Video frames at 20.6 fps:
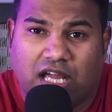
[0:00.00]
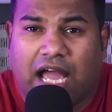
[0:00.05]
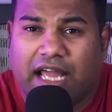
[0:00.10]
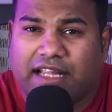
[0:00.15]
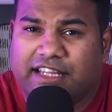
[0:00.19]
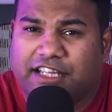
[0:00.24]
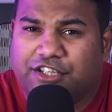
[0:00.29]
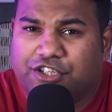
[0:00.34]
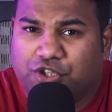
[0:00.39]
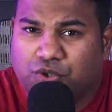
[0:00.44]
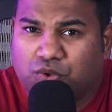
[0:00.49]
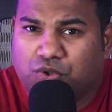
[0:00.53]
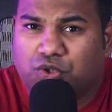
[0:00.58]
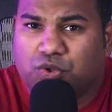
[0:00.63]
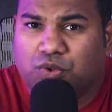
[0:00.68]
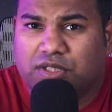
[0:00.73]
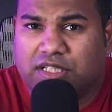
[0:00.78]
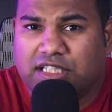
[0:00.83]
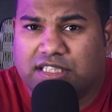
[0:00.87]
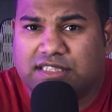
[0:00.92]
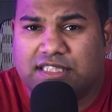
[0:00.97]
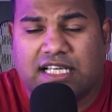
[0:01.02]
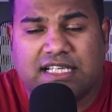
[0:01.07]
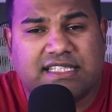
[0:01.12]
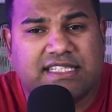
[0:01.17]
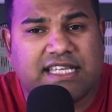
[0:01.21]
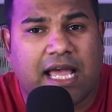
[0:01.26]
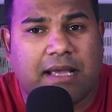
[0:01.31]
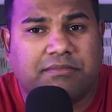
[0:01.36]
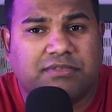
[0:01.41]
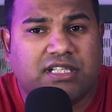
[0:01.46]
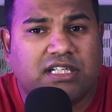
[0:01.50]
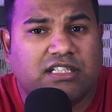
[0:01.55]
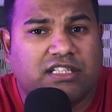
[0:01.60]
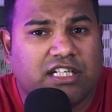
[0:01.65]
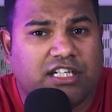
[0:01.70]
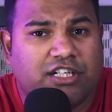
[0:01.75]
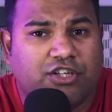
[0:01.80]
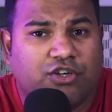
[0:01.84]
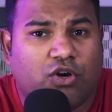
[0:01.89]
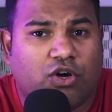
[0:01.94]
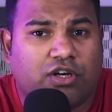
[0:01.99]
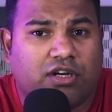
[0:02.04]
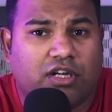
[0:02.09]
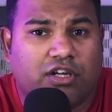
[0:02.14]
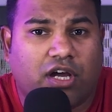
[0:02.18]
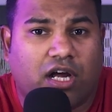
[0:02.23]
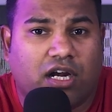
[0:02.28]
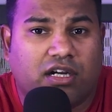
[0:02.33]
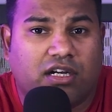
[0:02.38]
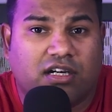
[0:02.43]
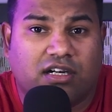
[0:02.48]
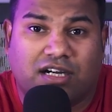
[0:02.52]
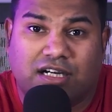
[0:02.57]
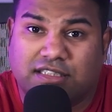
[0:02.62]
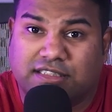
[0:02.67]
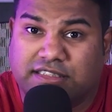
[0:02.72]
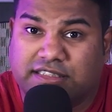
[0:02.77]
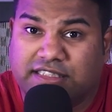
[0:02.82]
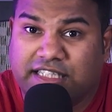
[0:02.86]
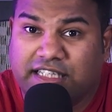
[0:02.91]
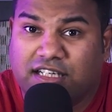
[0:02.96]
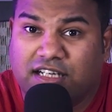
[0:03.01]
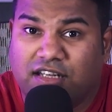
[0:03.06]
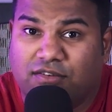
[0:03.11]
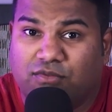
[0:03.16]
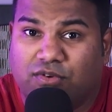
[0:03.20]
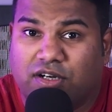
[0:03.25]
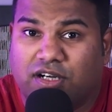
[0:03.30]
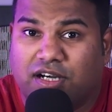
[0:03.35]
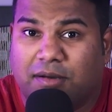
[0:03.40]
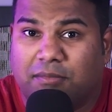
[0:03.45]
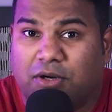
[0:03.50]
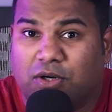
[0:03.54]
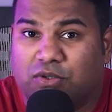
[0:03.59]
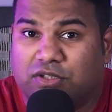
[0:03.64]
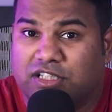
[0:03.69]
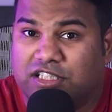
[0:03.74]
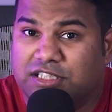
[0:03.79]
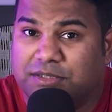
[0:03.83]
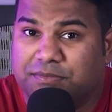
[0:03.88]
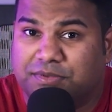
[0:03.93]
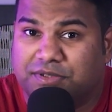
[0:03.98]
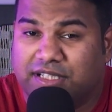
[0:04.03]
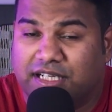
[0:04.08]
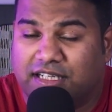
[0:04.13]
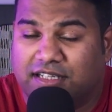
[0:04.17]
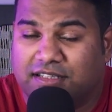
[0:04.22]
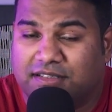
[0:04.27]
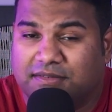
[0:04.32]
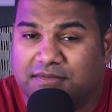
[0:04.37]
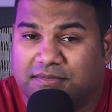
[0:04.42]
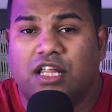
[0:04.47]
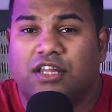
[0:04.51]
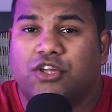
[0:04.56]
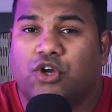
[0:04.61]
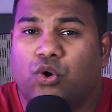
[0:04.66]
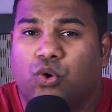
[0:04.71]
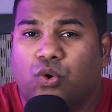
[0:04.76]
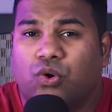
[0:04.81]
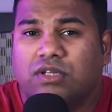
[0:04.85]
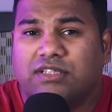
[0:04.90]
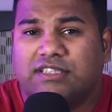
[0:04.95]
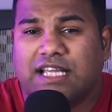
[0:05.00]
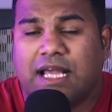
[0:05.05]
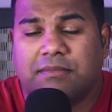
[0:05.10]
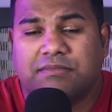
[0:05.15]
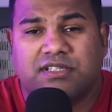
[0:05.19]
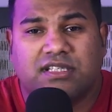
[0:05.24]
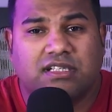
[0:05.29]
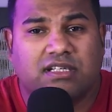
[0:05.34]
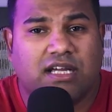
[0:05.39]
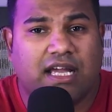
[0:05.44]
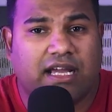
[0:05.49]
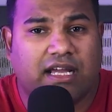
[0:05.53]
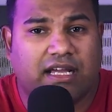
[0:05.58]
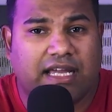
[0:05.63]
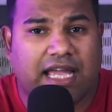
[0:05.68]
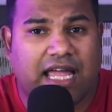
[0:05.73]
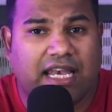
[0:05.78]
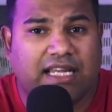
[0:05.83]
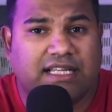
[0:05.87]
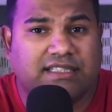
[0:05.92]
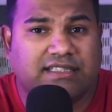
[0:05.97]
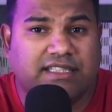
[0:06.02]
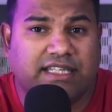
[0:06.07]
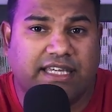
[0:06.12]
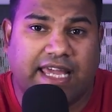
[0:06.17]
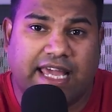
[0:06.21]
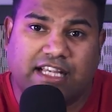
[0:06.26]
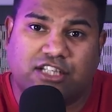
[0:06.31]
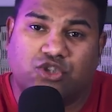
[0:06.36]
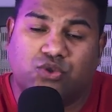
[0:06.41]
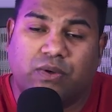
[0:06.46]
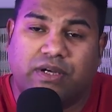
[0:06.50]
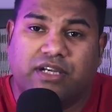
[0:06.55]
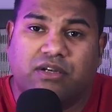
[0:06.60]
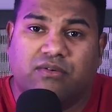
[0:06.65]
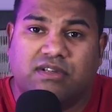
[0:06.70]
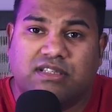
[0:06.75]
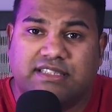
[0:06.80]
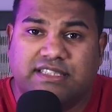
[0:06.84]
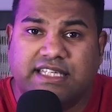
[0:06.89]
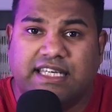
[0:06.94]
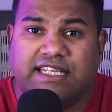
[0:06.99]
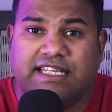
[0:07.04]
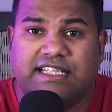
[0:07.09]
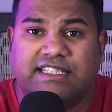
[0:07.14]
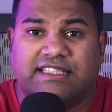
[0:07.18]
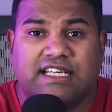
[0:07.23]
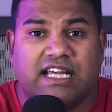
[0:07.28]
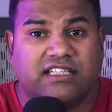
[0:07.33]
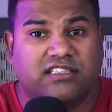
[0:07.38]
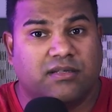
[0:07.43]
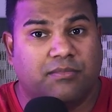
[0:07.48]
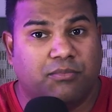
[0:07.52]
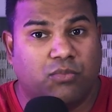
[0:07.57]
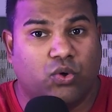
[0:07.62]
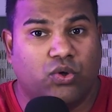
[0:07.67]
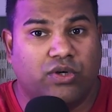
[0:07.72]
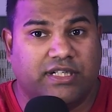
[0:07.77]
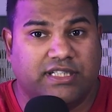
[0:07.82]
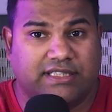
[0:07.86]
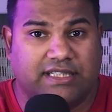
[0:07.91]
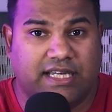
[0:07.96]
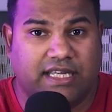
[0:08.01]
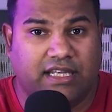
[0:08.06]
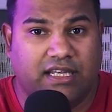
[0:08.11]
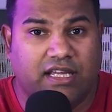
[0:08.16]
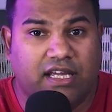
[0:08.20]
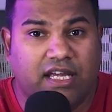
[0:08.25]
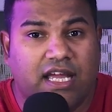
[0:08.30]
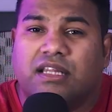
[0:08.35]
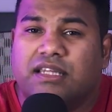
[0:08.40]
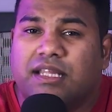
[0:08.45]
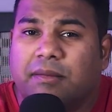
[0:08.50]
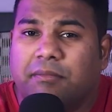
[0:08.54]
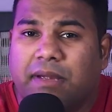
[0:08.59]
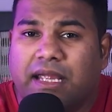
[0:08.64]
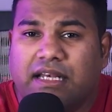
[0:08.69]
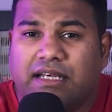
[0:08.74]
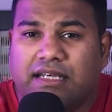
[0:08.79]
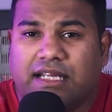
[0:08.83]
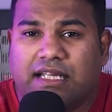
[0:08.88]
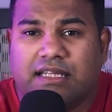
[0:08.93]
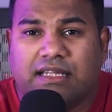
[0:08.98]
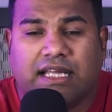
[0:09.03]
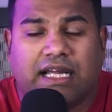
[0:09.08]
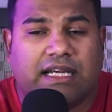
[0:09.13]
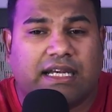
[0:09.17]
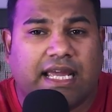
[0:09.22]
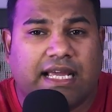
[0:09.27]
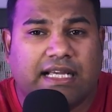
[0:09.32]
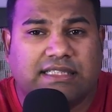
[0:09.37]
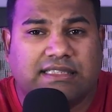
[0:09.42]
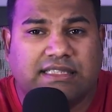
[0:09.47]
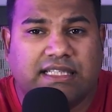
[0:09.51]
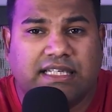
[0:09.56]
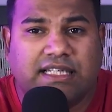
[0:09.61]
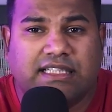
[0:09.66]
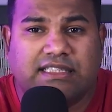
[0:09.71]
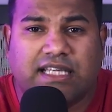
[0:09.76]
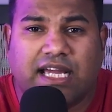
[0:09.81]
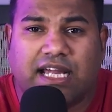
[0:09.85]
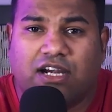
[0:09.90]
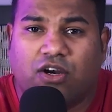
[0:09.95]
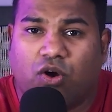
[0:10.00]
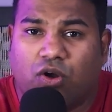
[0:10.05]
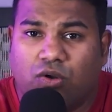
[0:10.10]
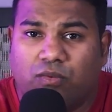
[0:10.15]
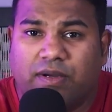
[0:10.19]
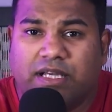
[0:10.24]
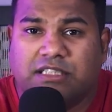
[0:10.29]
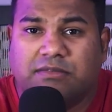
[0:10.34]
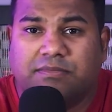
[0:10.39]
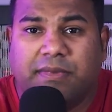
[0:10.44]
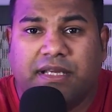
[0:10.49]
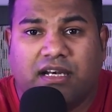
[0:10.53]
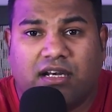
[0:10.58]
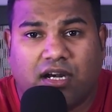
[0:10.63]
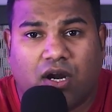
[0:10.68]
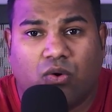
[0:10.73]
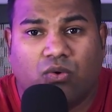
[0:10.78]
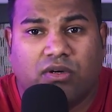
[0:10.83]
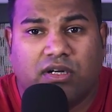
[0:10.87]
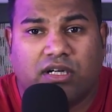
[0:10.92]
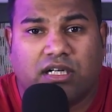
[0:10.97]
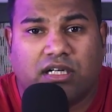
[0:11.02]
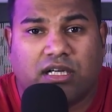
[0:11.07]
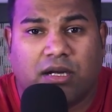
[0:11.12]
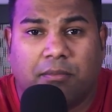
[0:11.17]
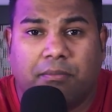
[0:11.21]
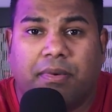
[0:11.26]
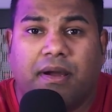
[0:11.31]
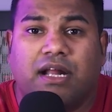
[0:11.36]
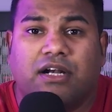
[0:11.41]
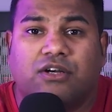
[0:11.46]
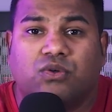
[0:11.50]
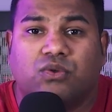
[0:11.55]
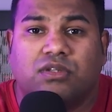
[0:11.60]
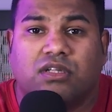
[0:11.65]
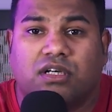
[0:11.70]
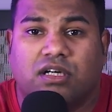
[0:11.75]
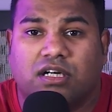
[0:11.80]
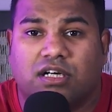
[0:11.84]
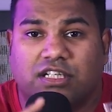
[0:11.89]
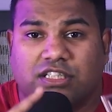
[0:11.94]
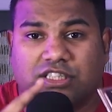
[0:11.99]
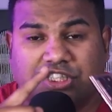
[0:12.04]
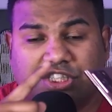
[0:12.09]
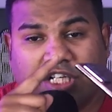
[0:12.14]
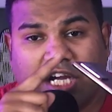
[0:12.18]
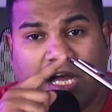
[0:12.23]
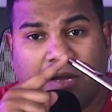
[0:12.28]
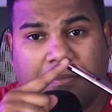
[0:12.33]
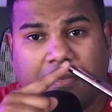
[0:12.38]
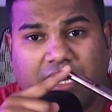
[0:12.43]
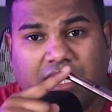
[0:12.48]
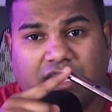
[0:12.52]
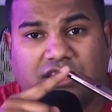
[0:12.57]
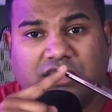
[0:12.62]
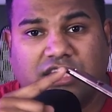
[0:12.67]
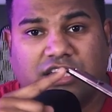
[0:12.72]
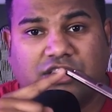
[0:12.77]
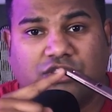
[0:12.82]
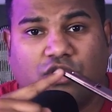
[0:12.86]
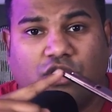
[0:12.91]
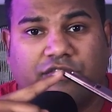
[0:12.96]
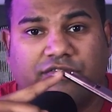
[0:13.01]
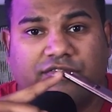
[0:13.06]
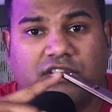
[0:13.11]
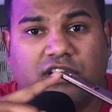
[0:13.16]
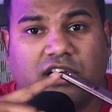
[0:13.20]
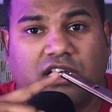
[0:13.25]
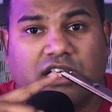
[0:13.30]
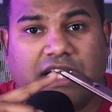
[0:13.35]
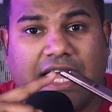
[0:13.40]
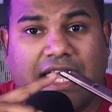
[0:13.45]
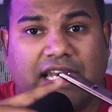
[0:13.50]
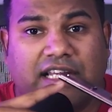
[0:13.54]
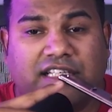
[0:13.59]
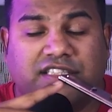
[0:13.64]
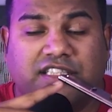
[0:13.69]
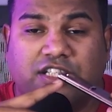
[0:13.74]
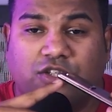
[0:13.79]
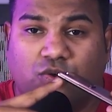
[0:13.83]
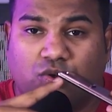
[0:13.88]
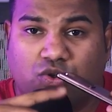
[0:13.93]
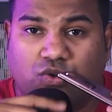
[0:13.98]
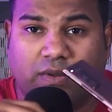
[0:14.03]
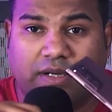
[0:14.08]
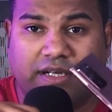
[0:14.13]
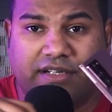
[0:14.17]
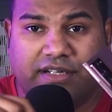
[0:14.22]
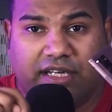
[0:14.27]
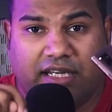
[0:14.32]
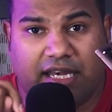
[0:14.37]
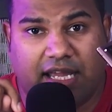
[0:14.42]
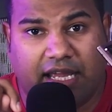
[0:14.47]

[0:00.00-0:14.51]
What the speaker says: I think due to this, Samsung did not utter a single word about the chipset. The whole Samsung Galaxy S21 series has a bold design. They maintain that S series had always been rounded compared to the sharp edges of the Galaxy Note 20